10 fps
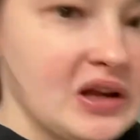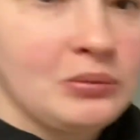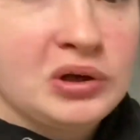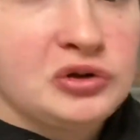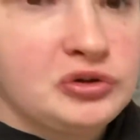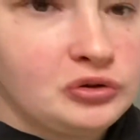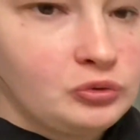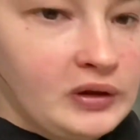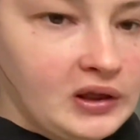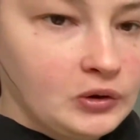then I'm gonna
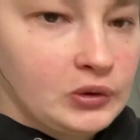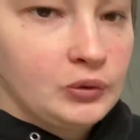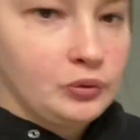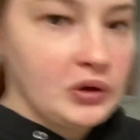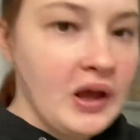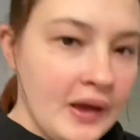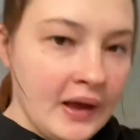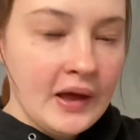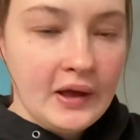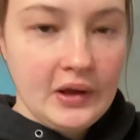do a load
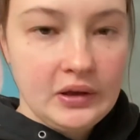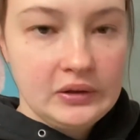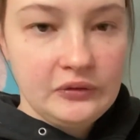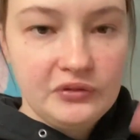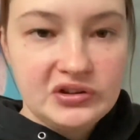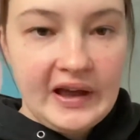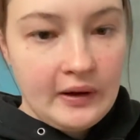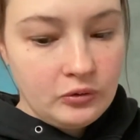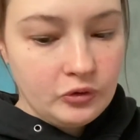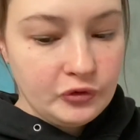of
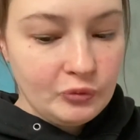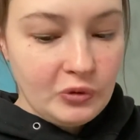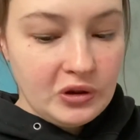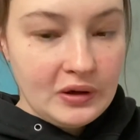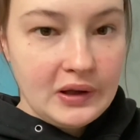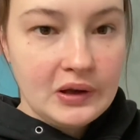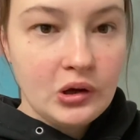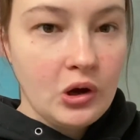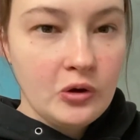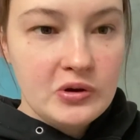towels with like
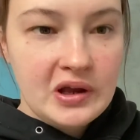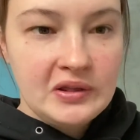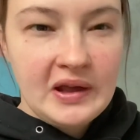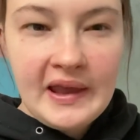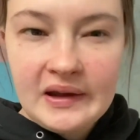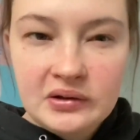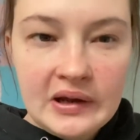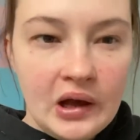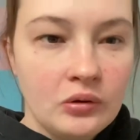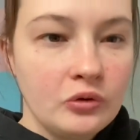all like the hand
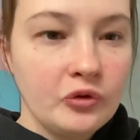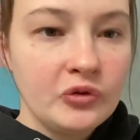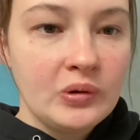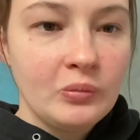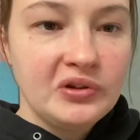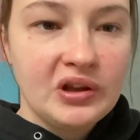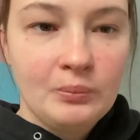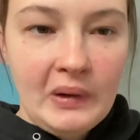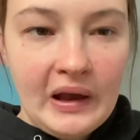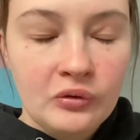towels, the ones in
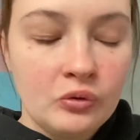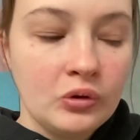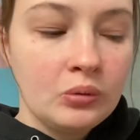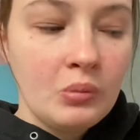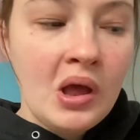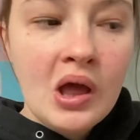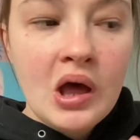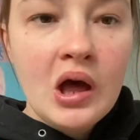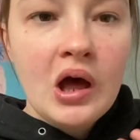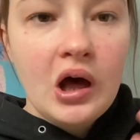the bathroom,
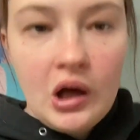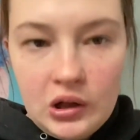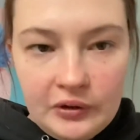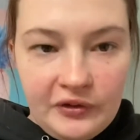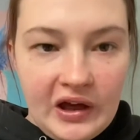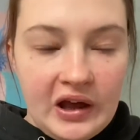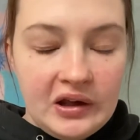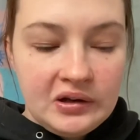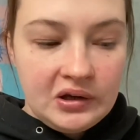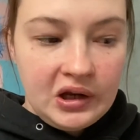all of
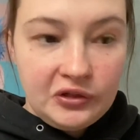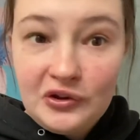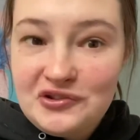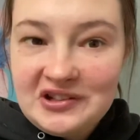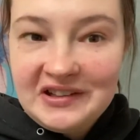that, and get those